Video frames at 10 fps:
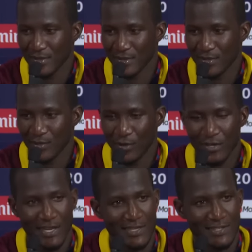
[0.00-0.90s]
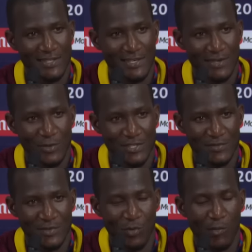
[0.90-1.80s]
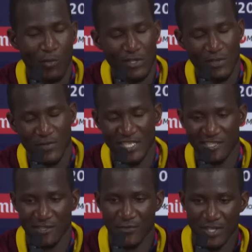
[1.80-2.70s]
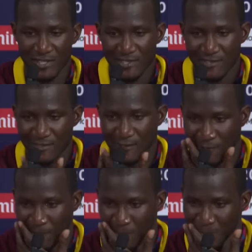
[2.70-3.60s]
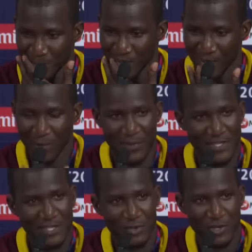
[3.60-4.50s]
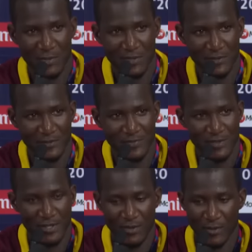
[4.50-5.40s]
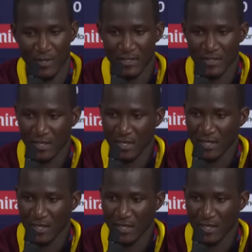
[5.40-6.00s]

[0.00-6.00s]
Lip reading: You know, all that was even more motivation for us to complete the treble, you know, and